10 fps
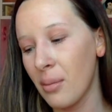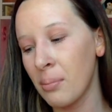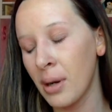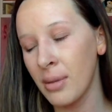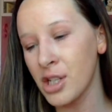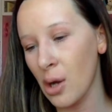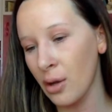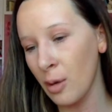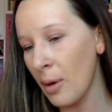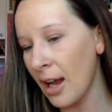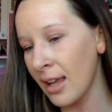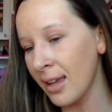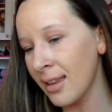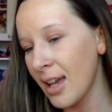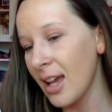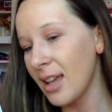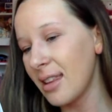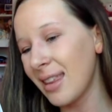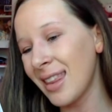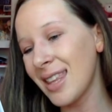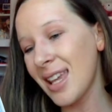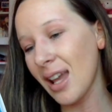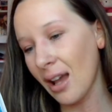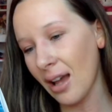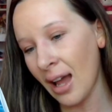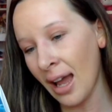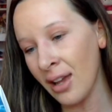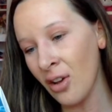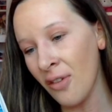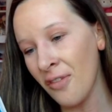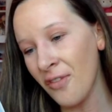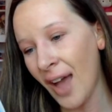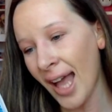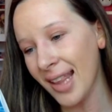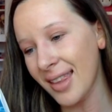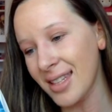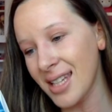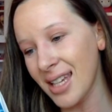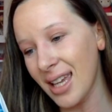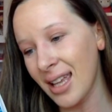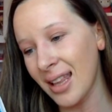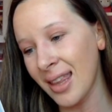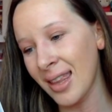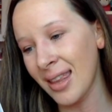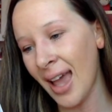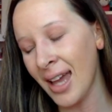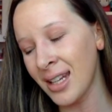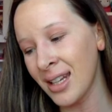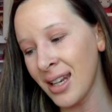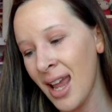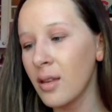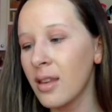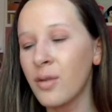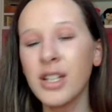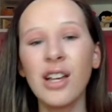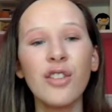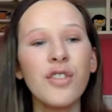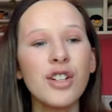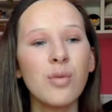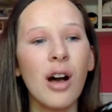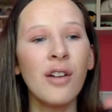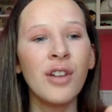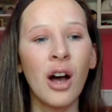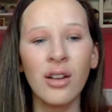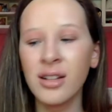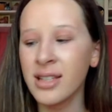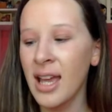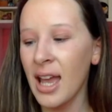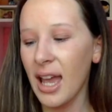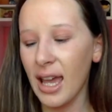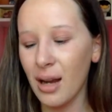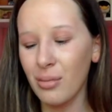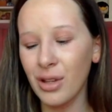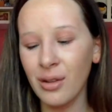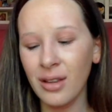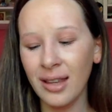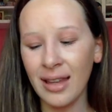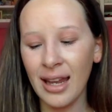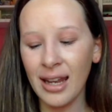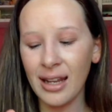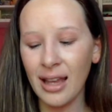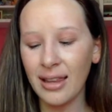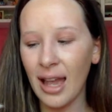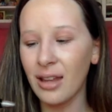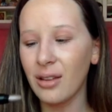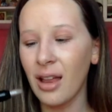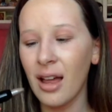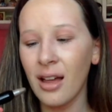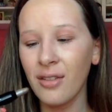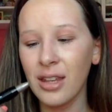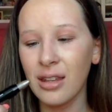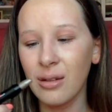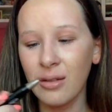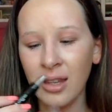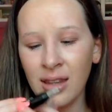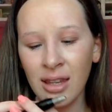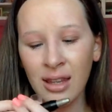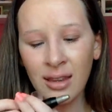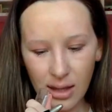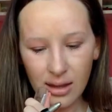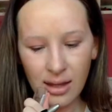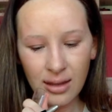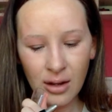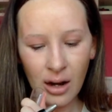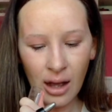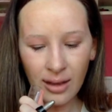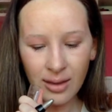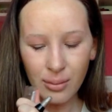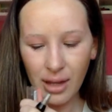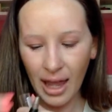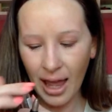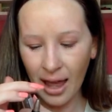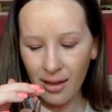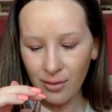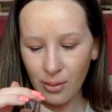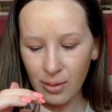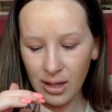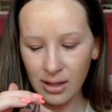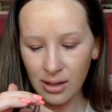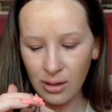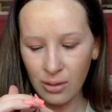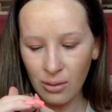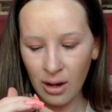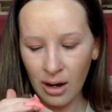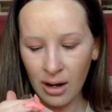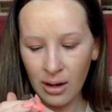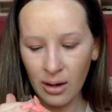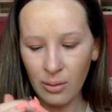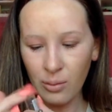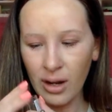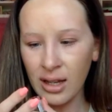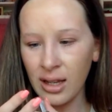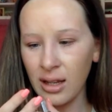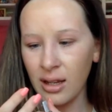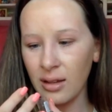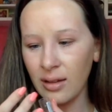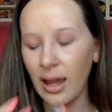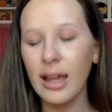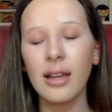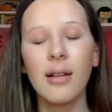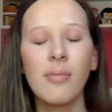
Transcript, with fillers: pretty much all their products. This is the Ico Fat Stick in Satin. So this retails for $12, and I'm really, really excited because I love using these. These are awesome to have when you are running, like,